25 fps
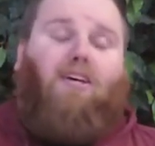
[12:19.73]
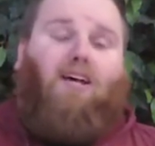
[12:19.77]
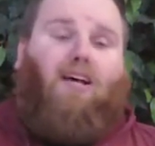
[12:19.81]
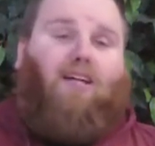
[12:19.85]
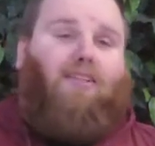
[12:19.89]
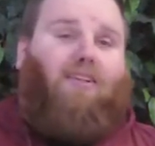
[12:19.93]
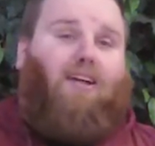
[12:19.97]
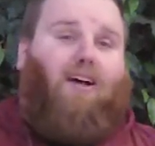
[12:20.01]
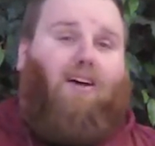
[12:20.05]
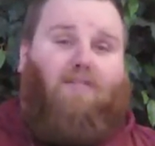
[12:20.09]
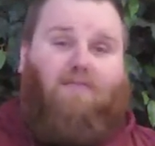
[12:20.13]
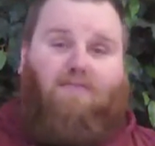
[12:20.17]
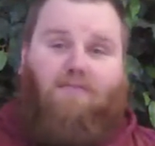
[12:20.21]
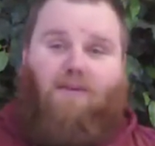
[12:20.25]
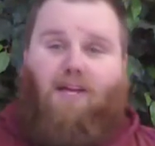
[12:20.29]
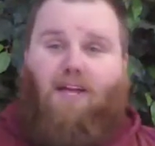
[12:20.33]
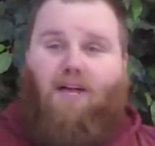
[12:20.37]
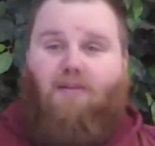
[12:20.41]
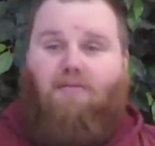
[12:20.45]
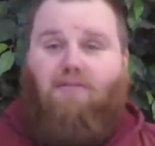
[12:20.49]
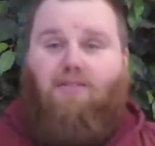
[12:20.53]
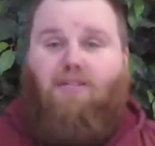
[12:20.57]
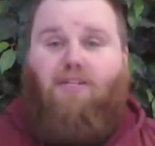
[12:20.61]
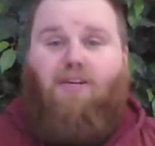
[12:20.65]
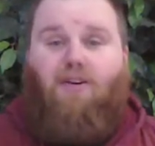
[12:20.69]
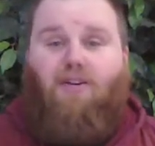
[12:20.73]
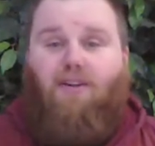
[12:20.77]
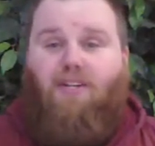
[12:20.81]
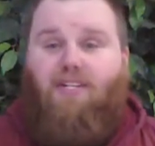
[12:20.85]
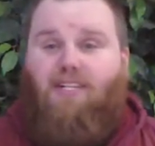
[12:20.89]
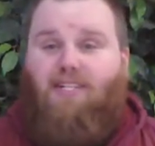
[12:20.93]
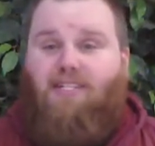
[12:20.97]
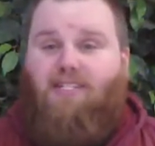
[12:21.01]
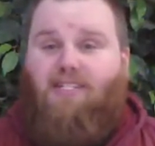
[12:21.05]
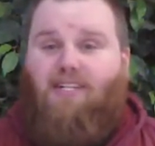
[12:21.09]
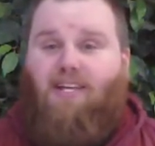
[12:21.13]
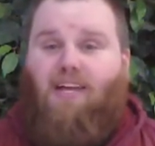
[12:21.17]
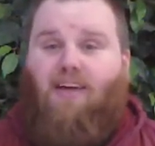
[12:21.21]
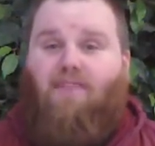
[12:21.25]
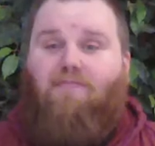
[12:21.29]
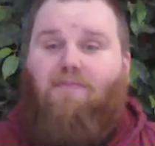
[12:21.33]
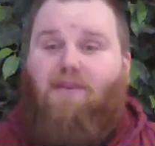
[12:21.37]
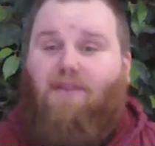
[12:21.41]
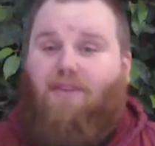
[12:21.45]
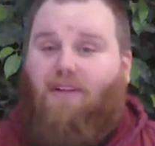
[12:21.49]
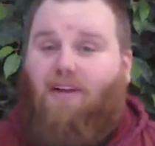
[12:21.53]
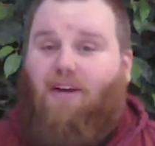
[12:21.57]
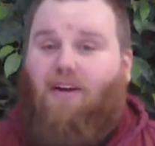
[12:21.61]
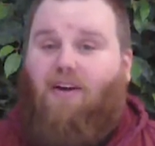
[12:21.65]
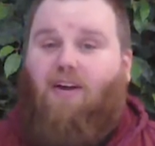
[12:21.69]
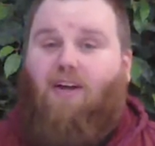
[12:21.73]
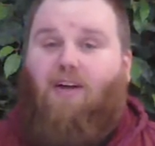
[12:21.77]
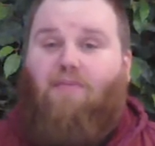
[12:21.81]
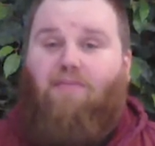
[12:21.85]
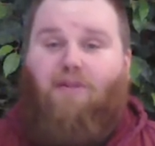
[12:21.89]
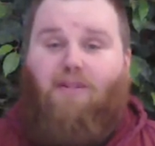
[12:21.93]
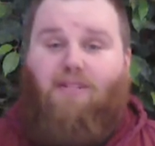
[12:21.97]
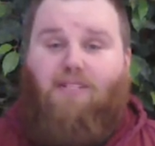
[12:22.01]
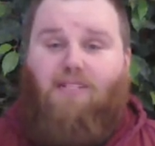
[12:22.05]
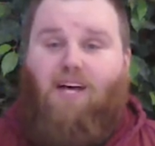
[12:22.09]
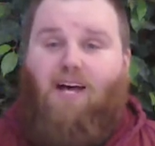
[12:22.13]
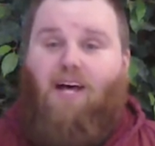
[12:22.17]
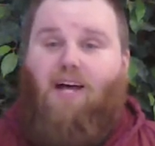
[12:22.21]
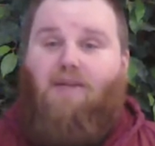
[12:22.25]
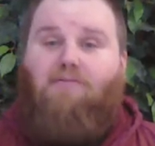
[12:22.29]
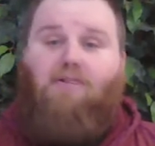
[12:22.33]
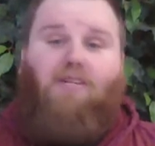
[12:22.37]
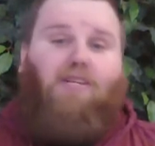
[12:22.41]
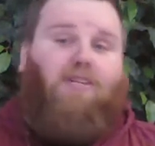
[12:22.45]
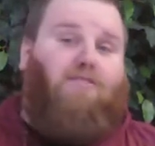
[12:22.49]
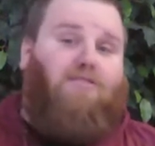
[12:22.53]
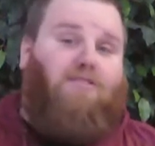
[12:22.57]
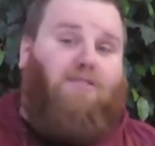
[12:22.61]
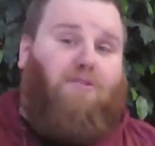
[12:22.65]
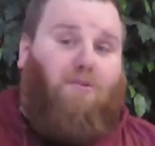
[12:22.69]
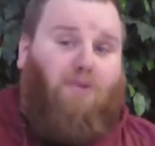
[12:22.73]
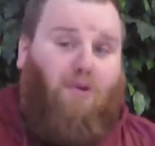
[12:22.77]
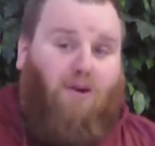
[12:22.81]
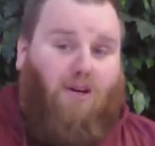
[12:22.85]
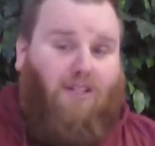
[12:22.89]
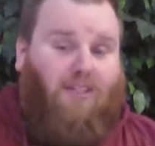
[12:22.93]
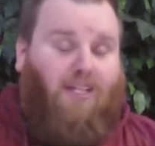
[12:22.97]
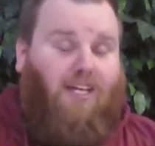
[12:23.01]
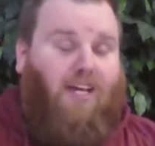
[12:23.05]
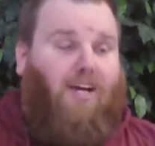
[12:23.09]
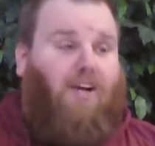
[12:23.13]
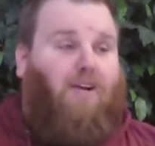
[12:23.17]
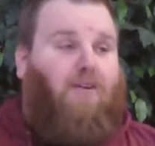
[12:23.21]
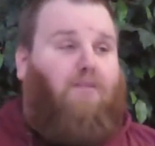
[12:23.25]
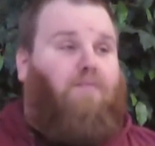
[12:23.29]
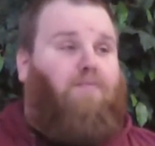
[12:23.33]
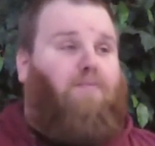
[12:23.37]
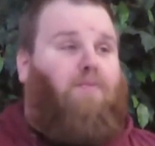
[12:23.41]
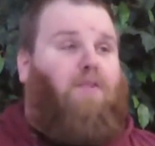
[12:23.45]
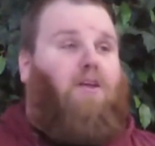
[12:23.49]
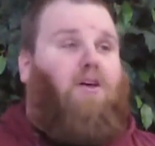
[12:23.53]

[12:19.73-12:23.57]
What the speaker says: I love being able to go to Disney. I've been there a couple of times. I used to work there.